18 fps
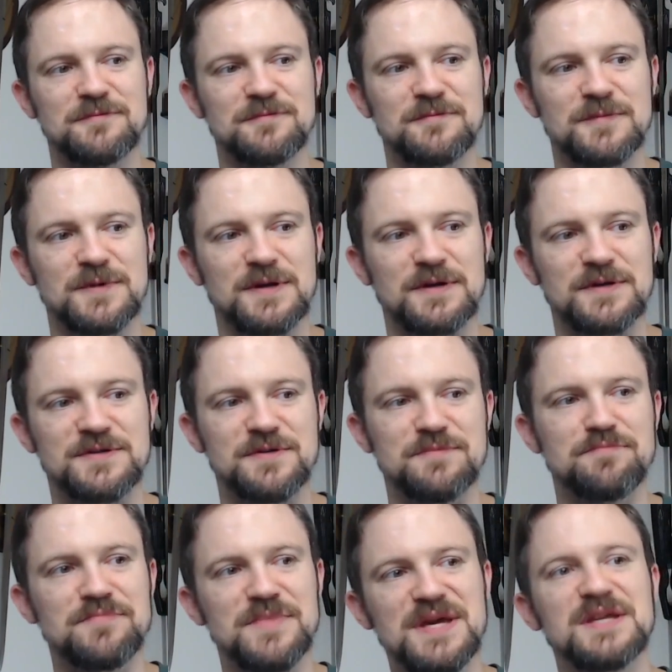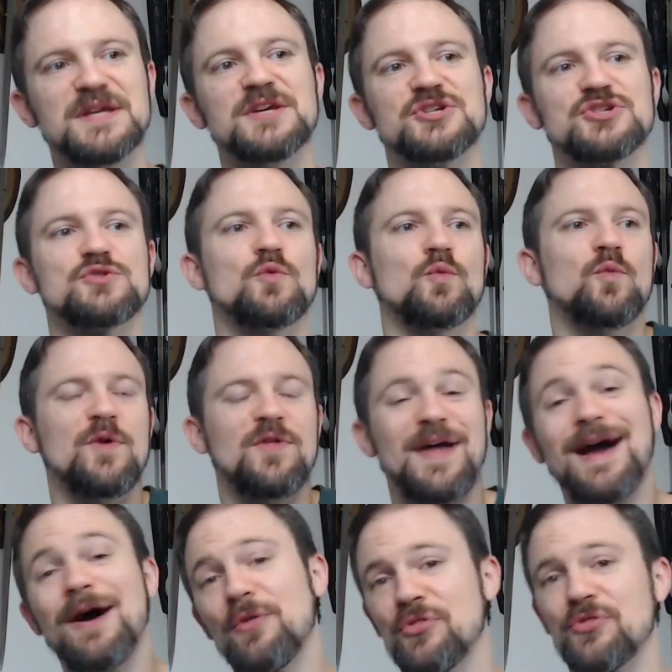diminished
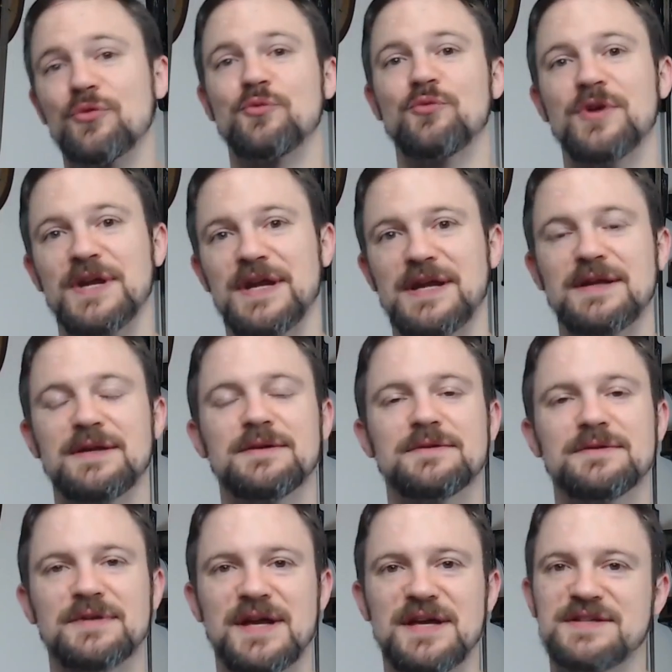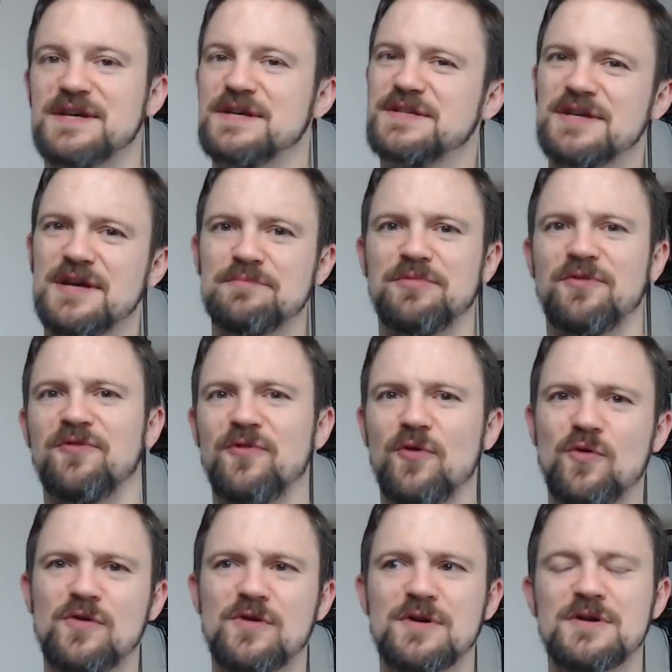without the ring, as I said
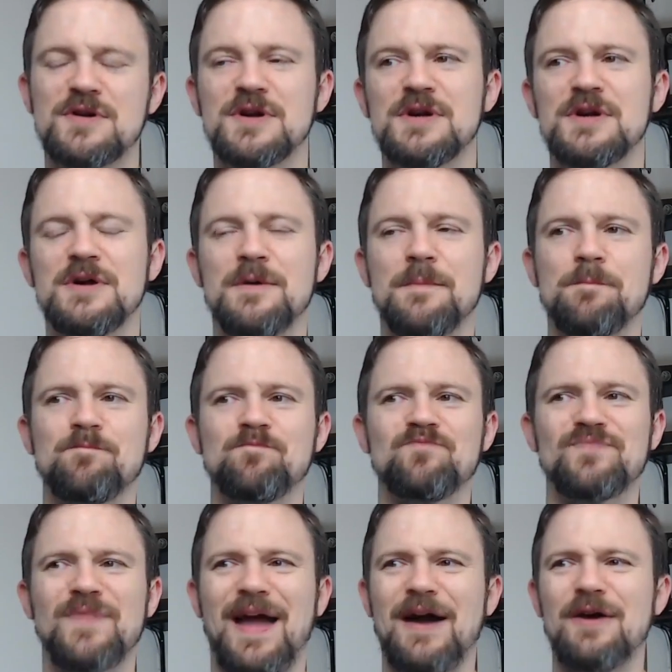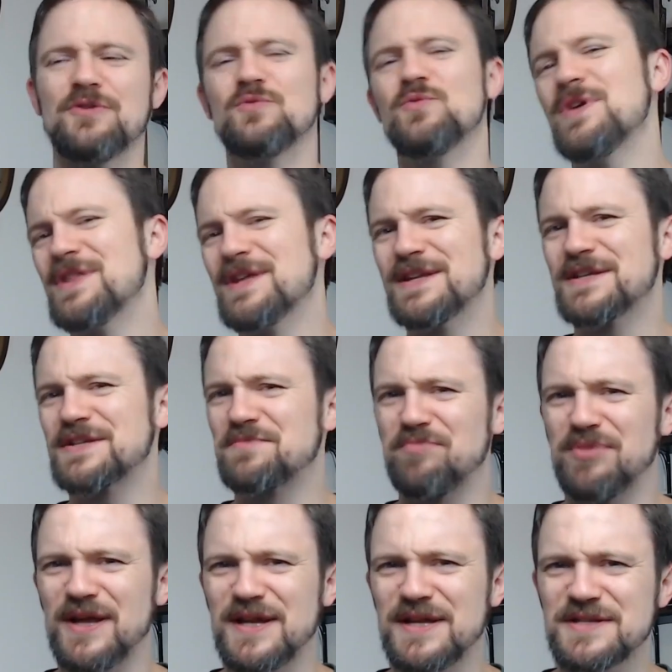before, how do we then
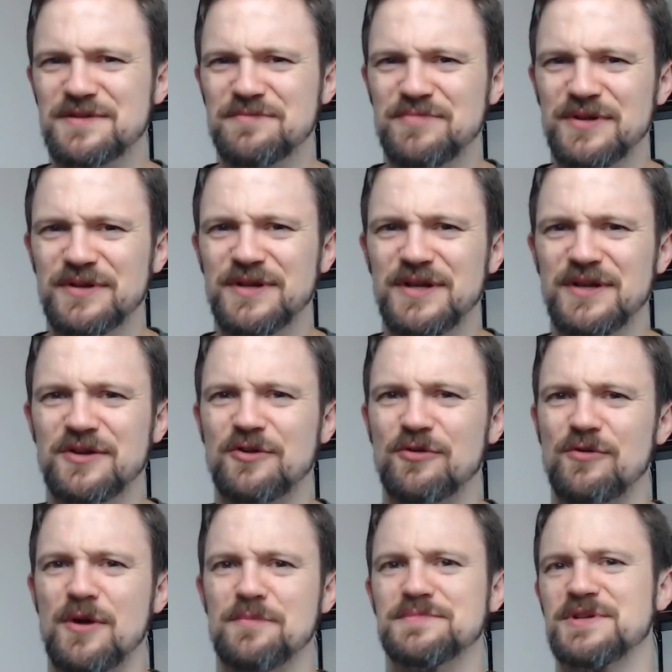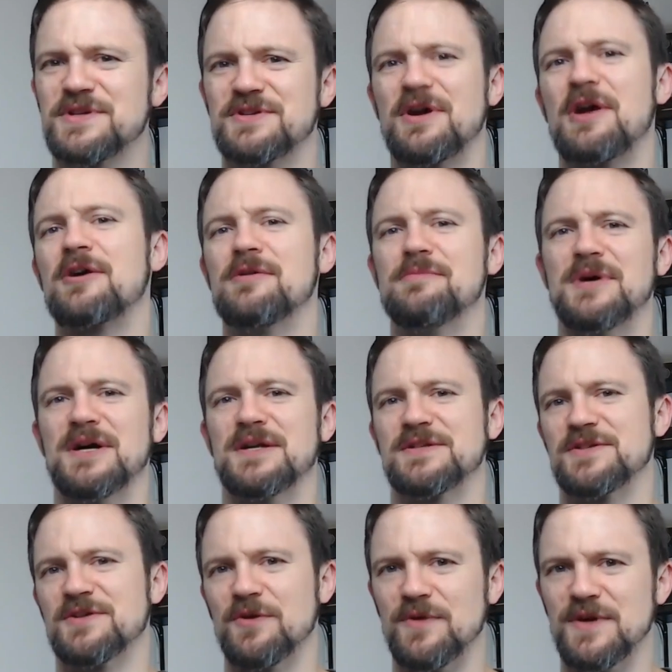explain his ability to corrupt Saruman
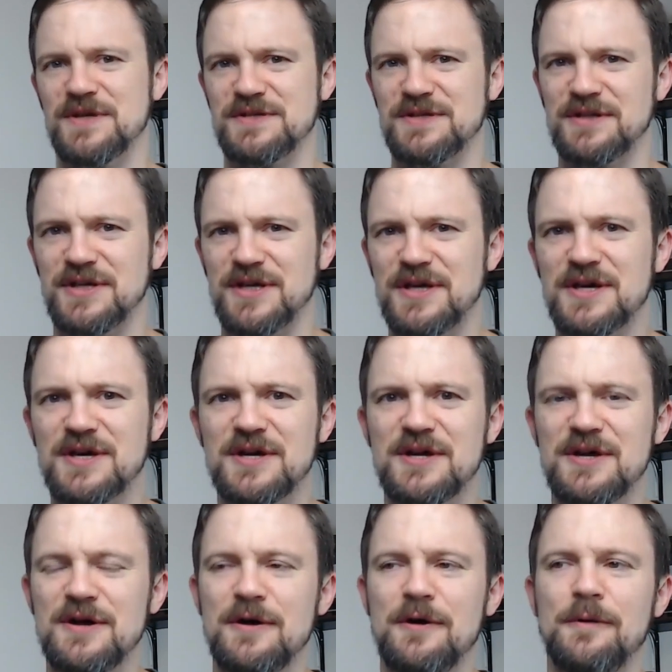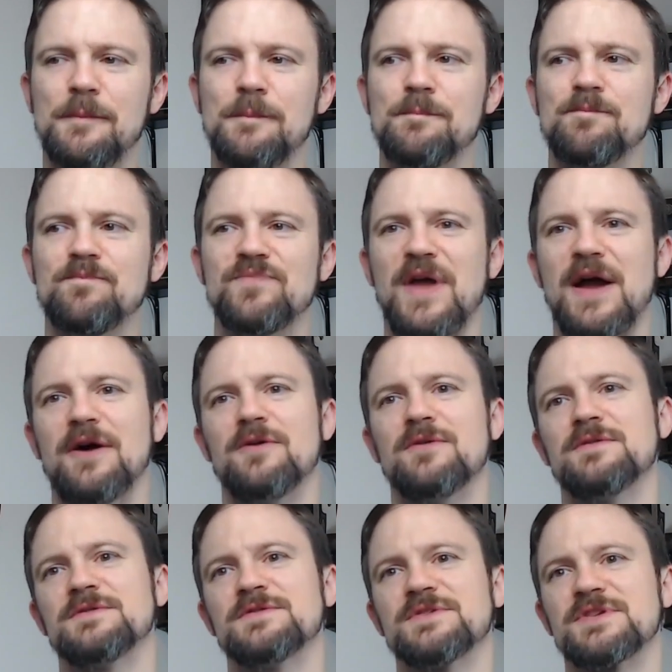so easily? Now,
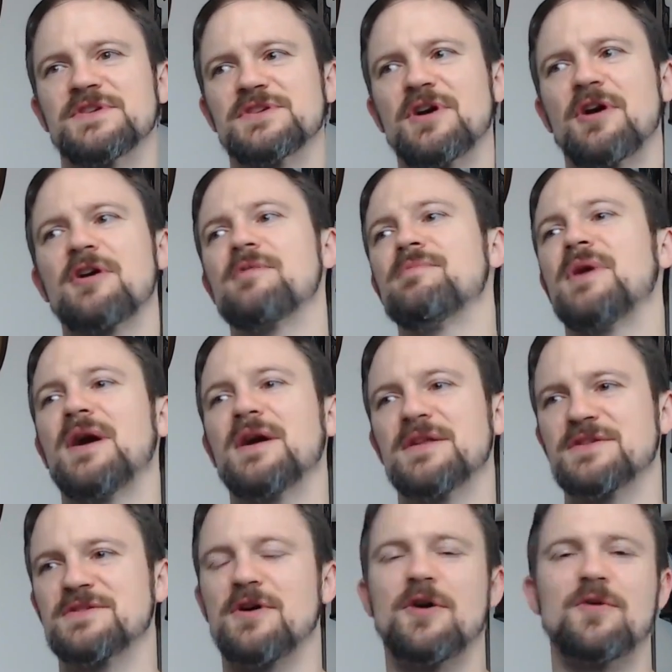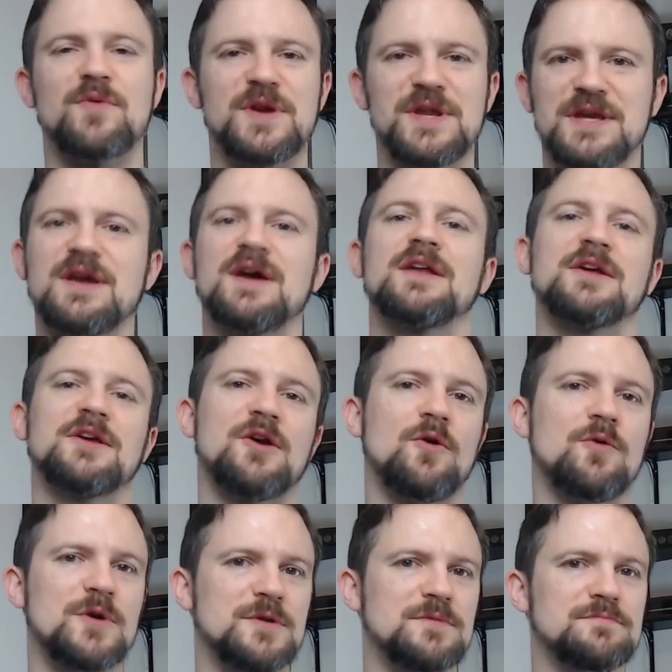Saruman is already kind of
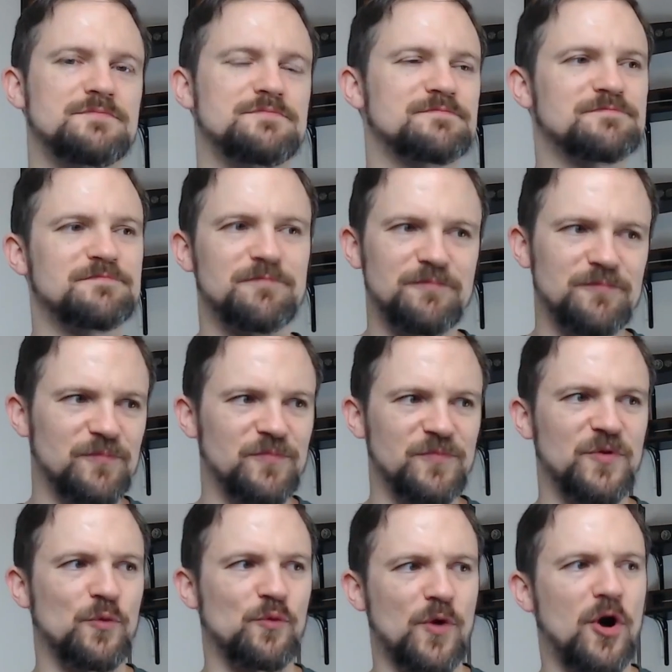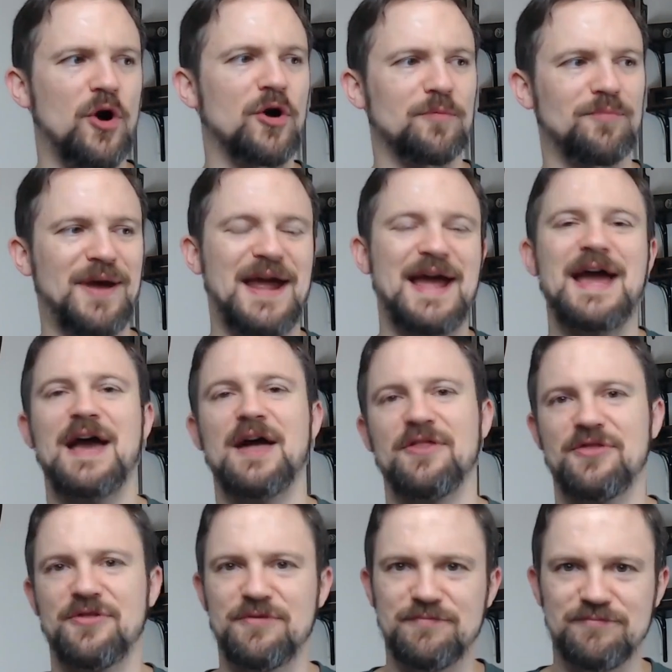going the wrong
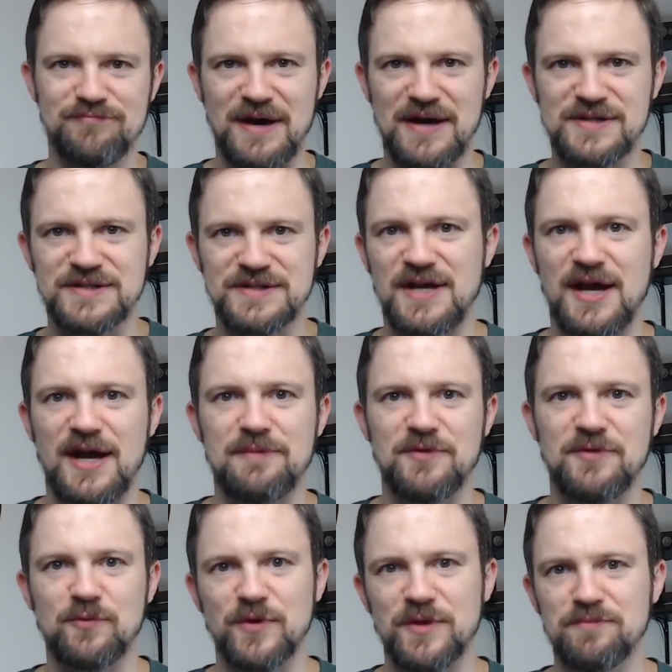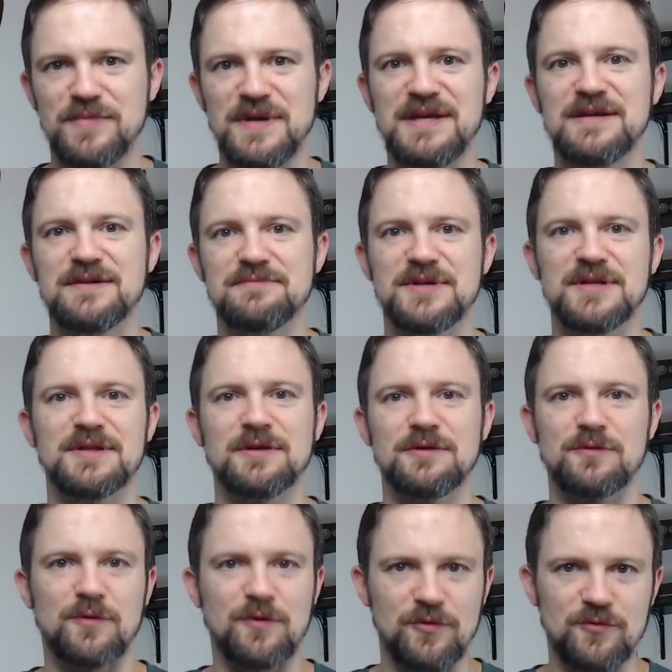path by the time that we meet him in The
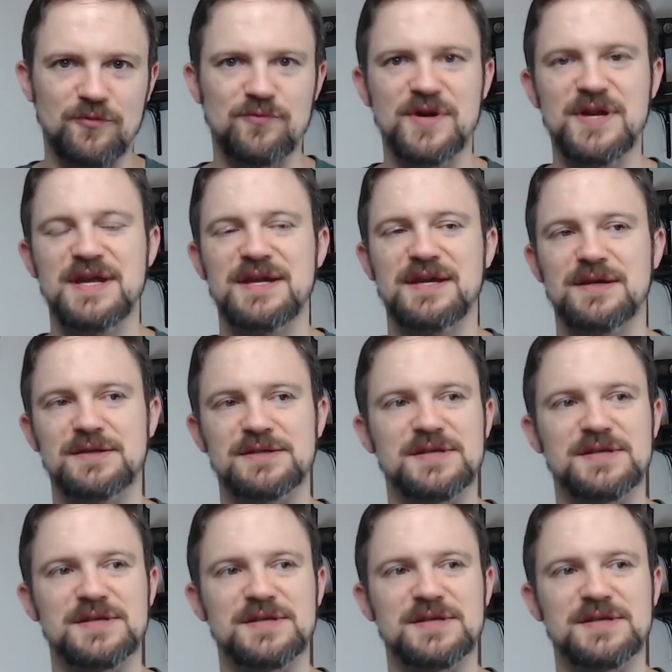Lord of the Rings,